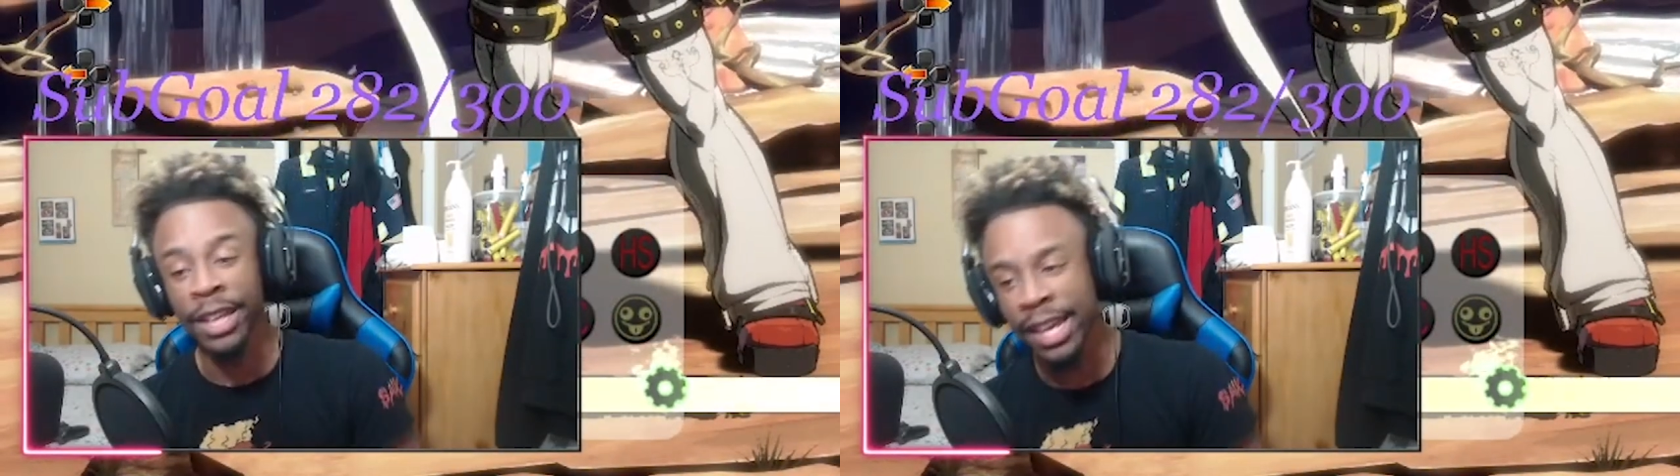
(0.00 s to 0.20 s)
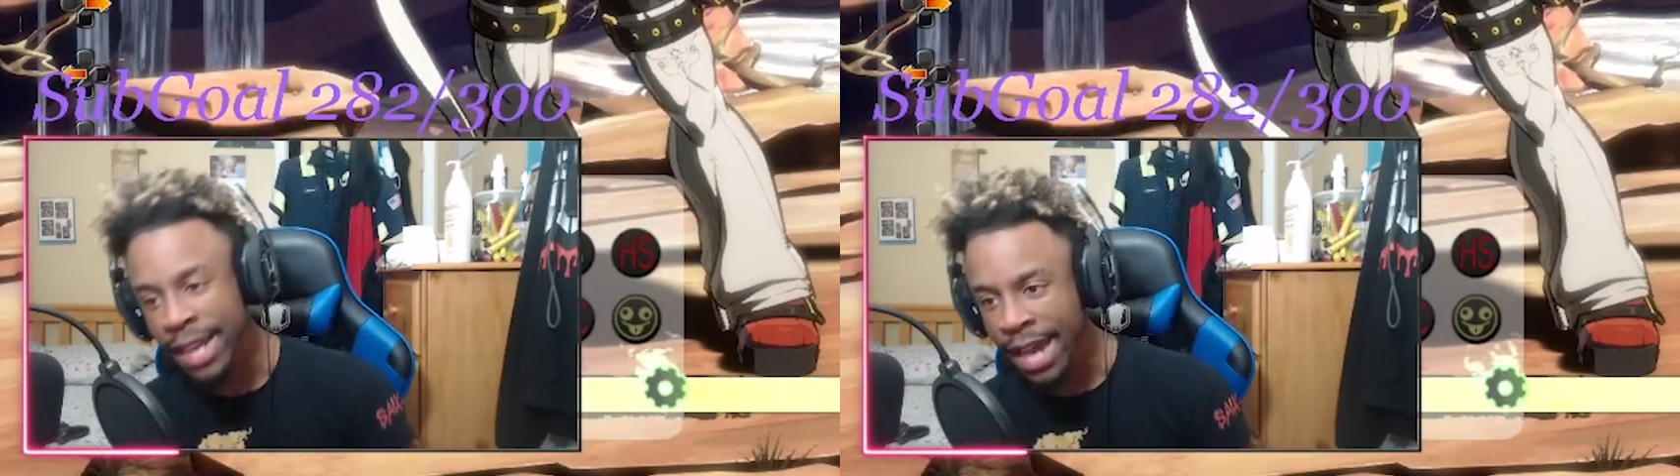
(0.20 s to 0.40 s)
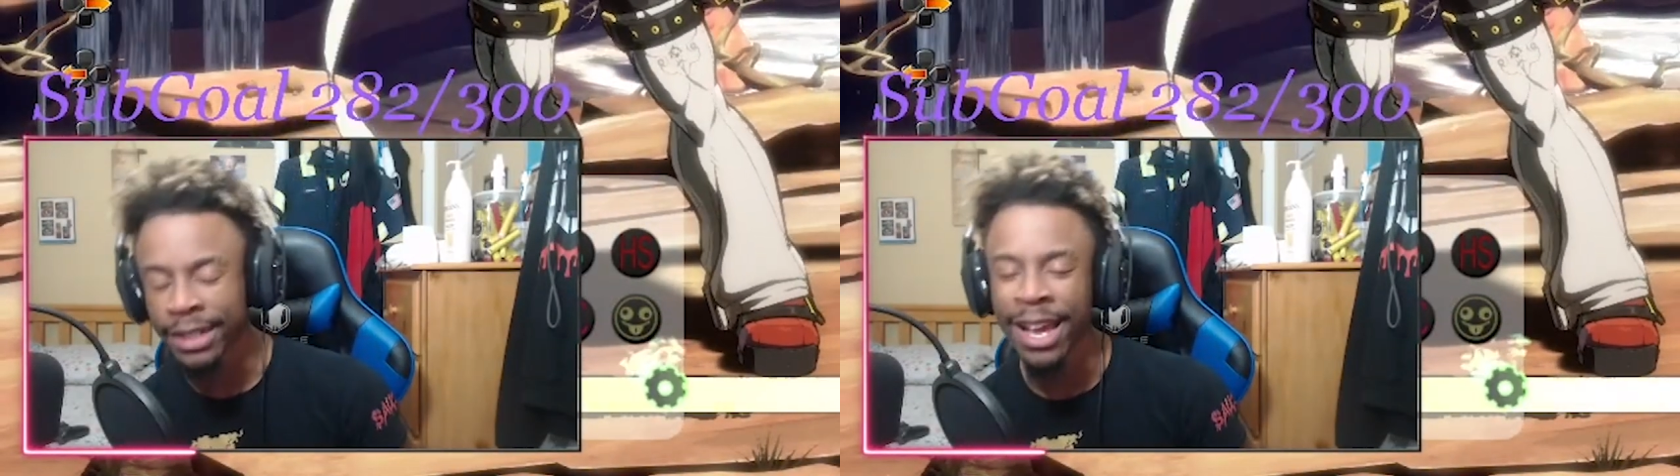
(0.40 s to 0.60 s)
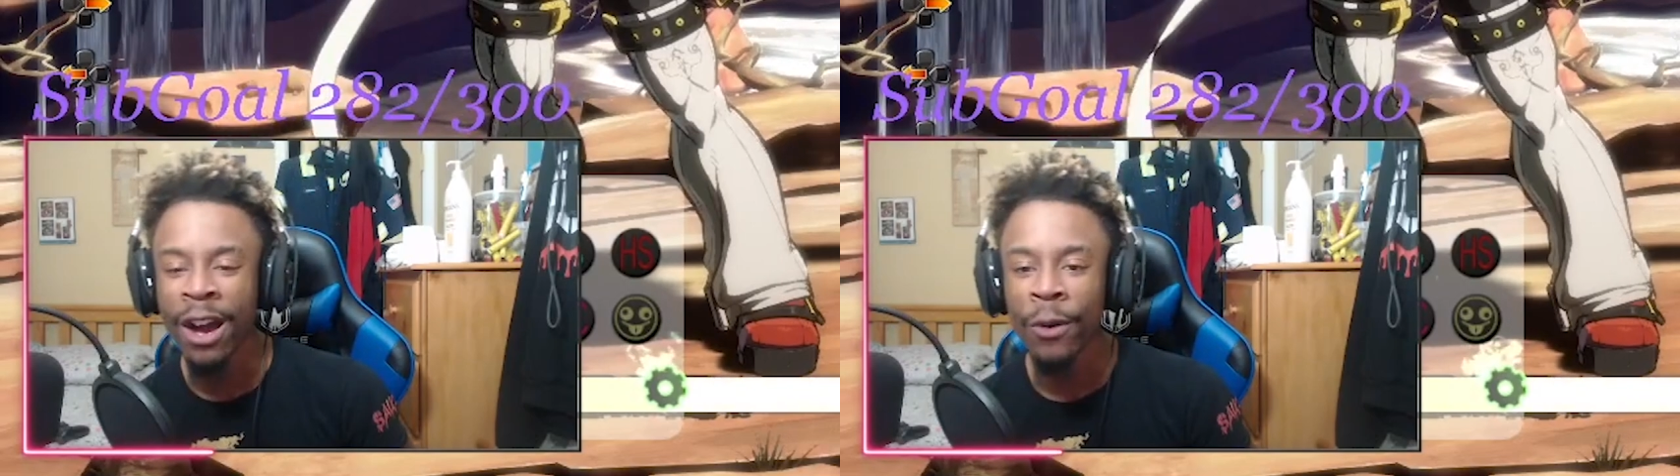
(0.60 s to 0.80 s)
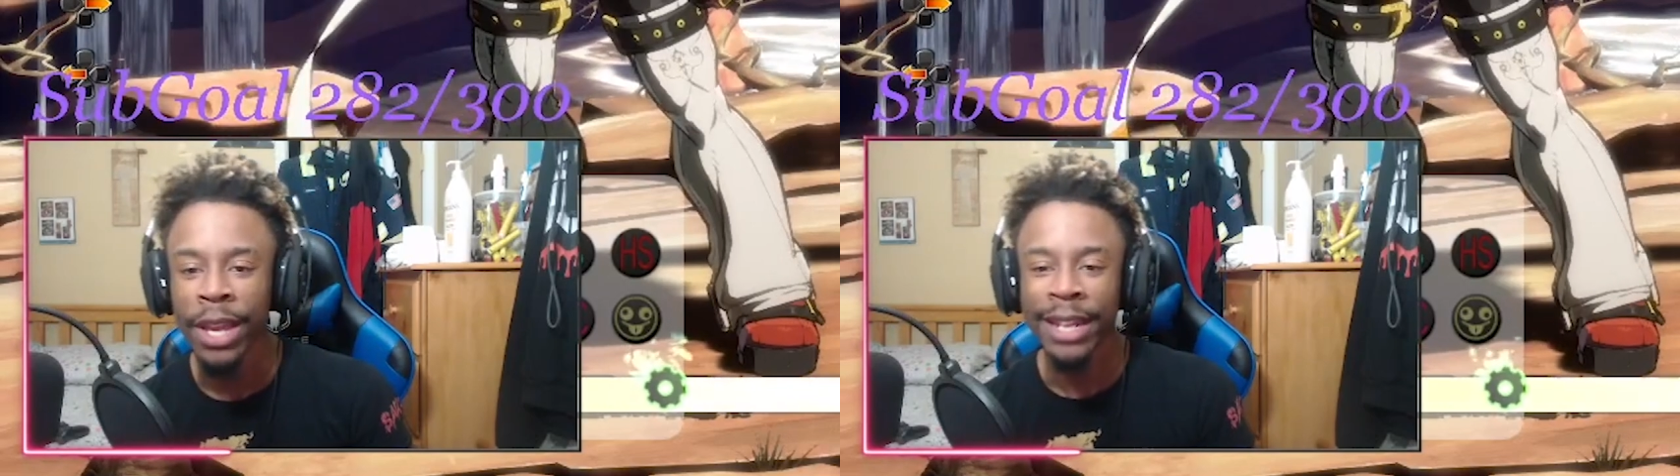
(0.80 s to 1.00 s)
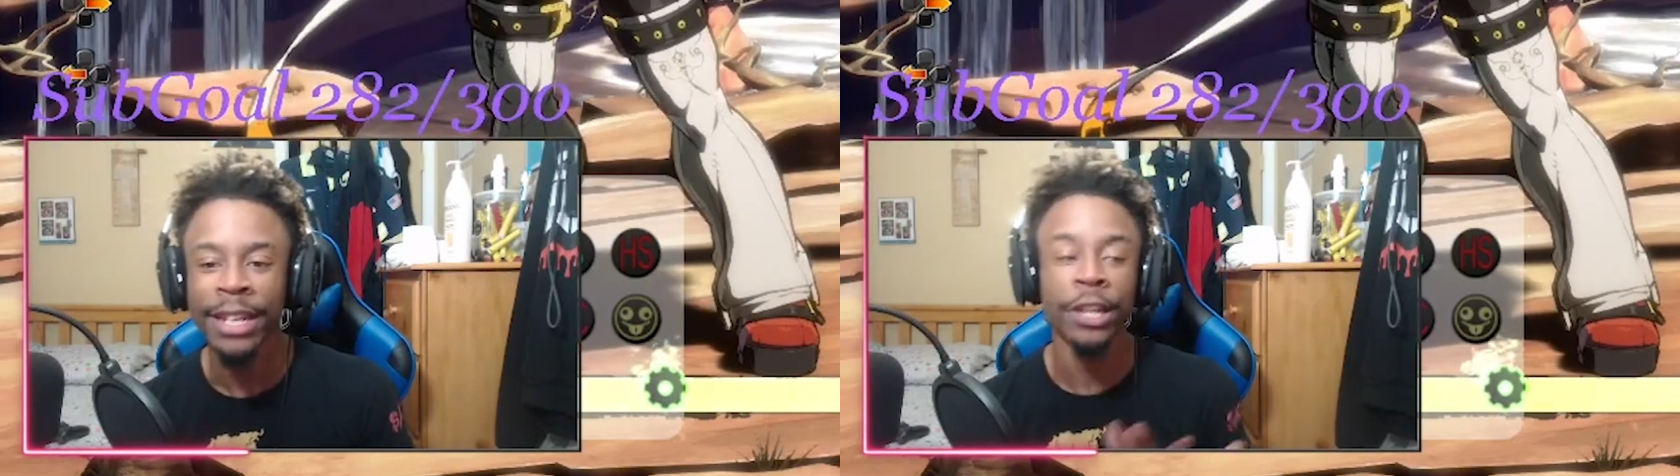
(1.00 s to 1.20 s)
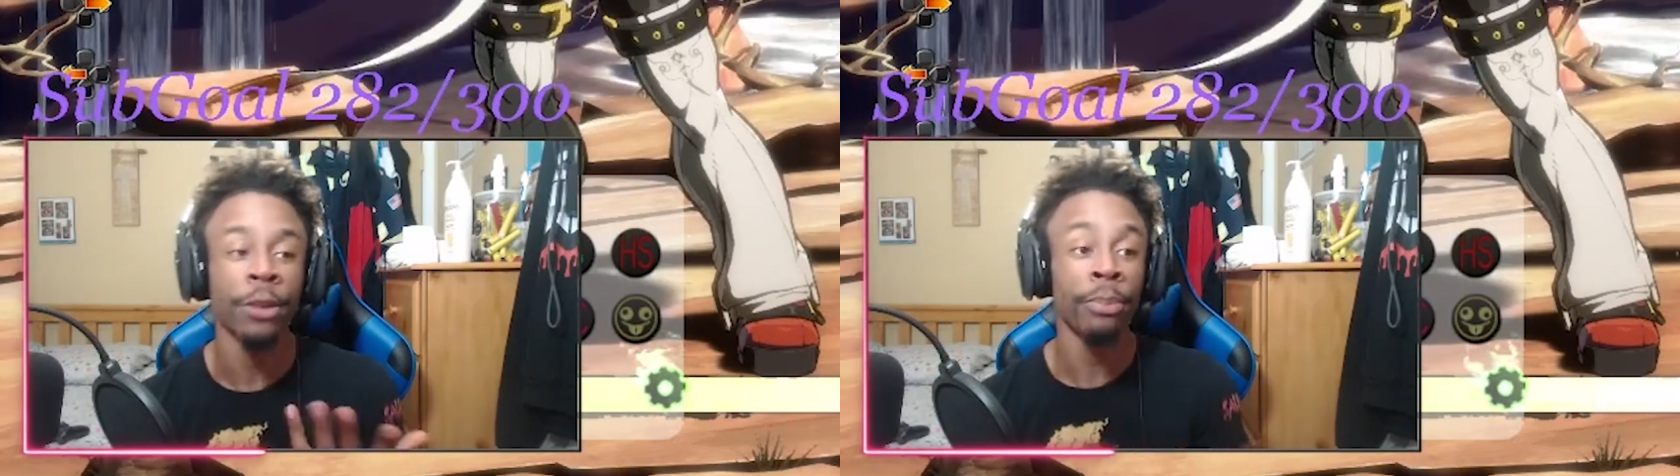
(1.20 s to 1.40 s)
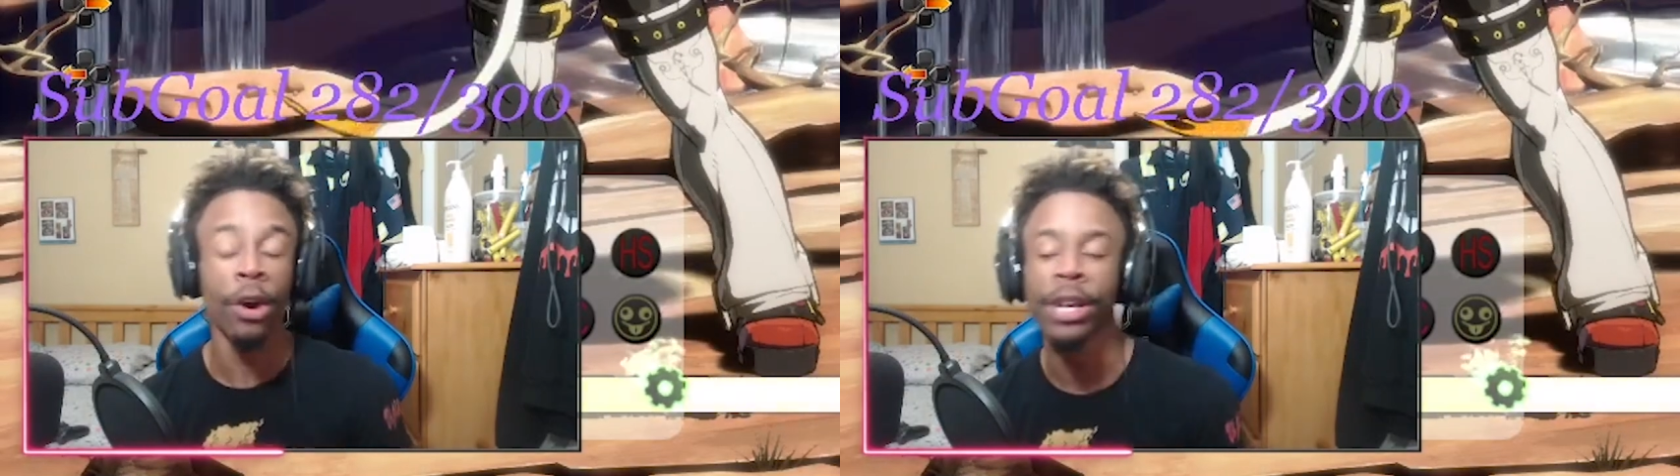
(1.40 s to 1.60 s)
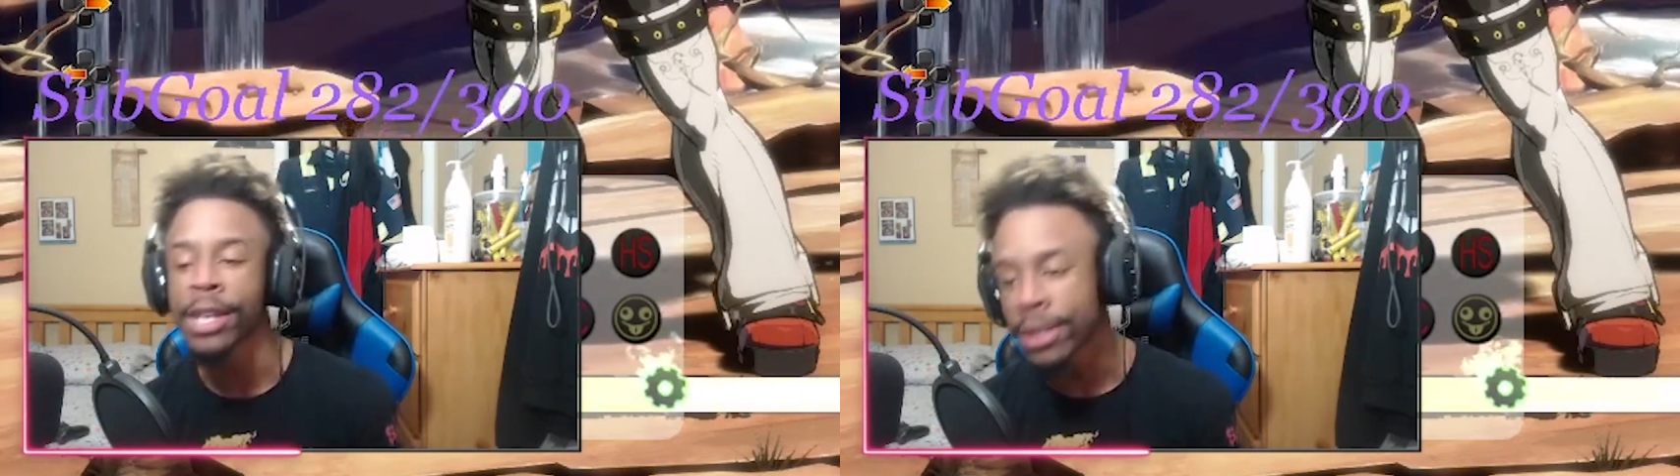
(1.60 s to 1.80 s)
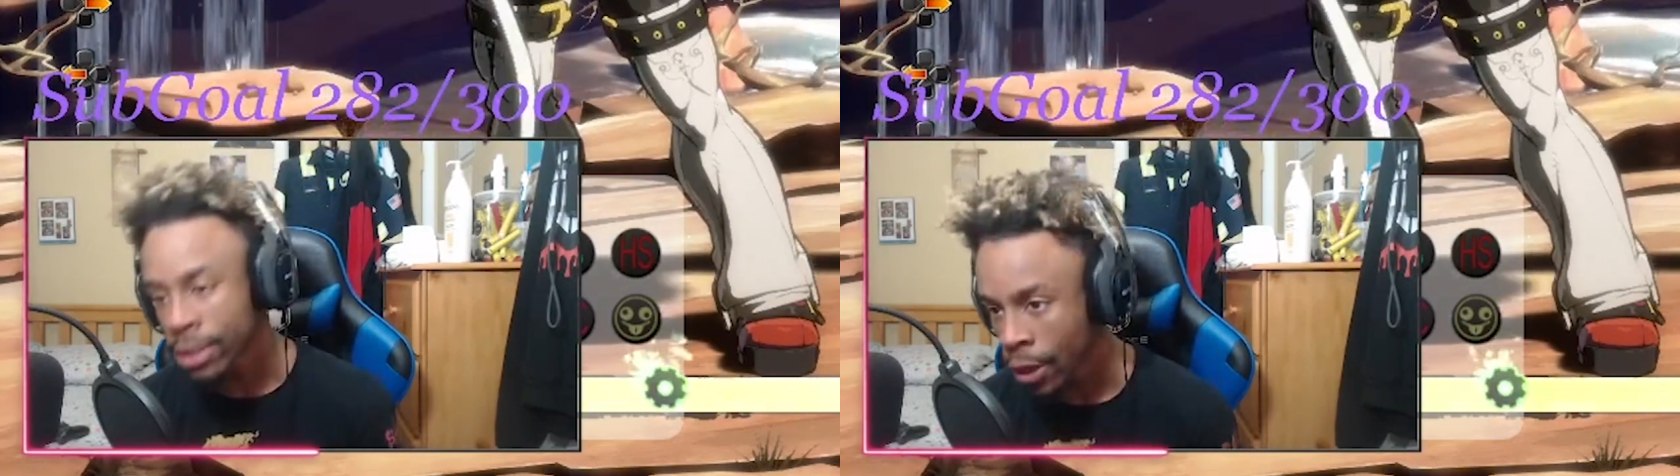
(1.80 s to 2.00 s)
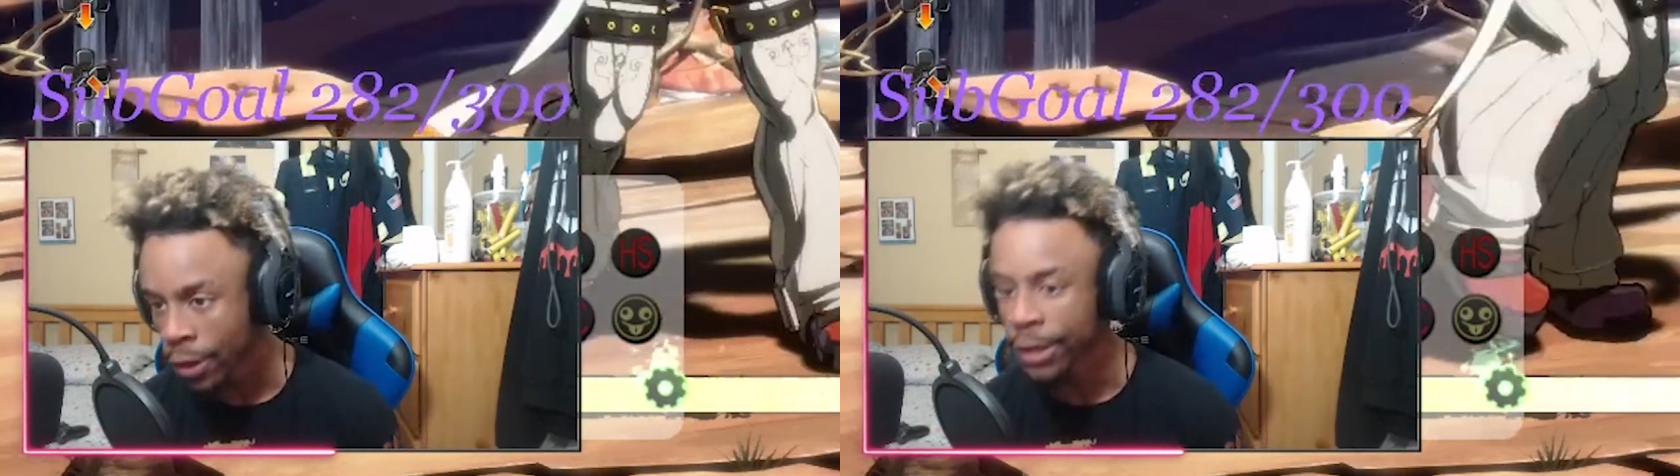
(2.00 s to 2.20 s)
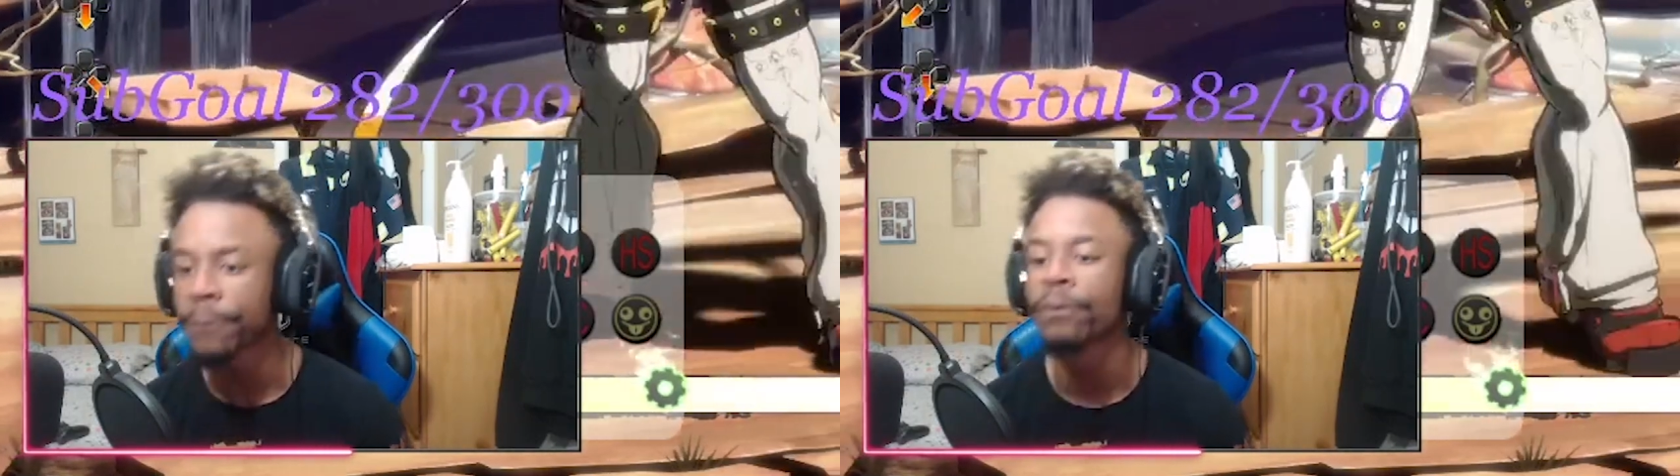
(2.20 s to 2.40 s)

get knocked down, and then the party gets started.